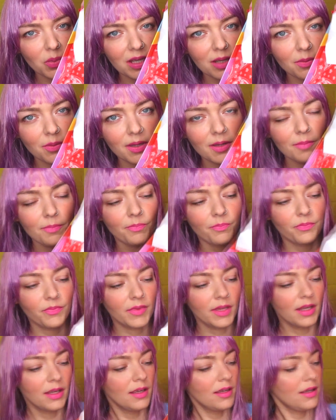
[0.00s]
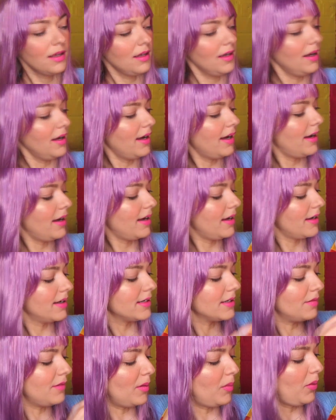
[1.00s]
paper.
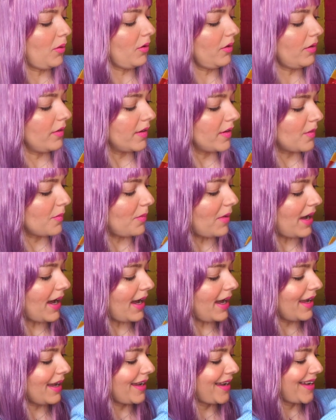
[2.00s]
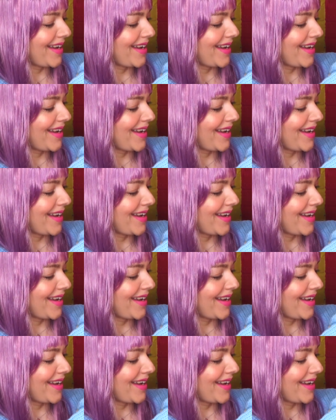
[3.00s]
And if I pull this back,